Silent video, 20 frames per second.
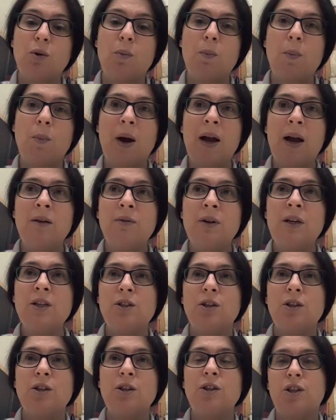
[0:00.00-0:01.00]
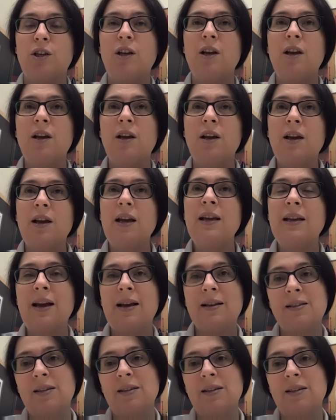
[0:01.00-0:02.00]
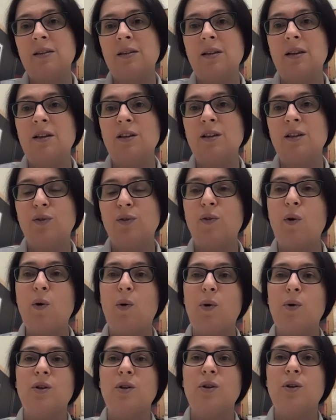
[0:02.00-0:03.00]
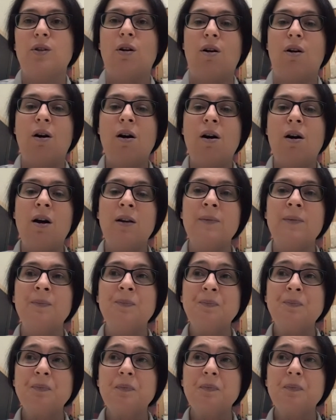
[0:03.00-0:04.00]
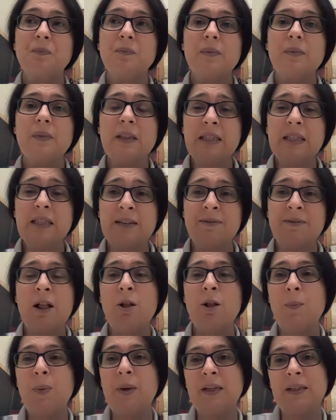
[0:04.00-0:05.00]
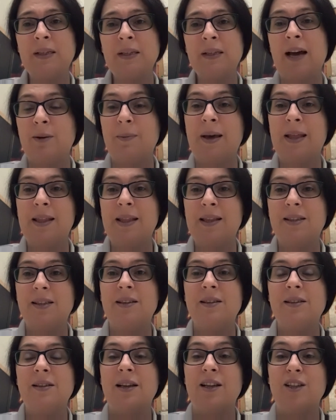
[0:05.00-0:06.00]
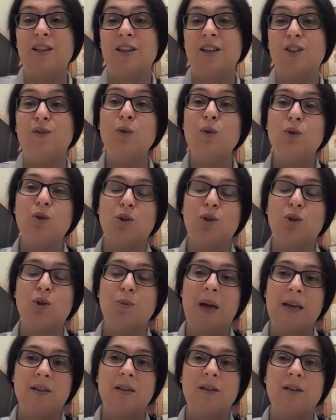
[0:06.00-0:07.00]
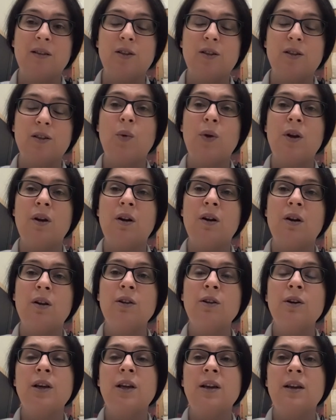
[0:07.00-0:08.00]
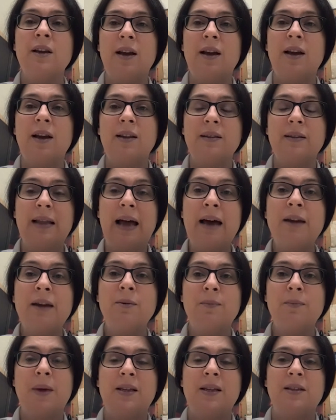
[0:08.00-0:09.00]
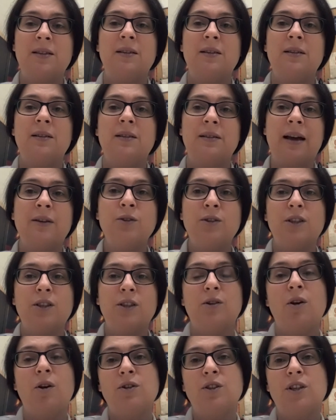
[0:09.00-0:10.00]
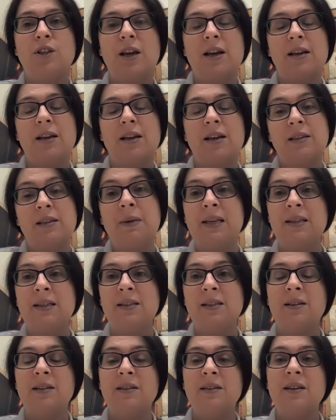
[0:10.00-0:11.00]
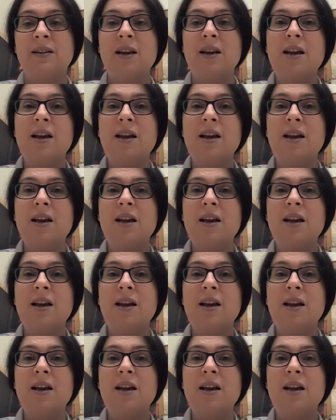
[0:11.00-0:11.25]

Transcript: So my research, in essence, is focused on developing nanomedicines as future medicine. So we are looking at nanomedicine, nanotechnology as a medicine,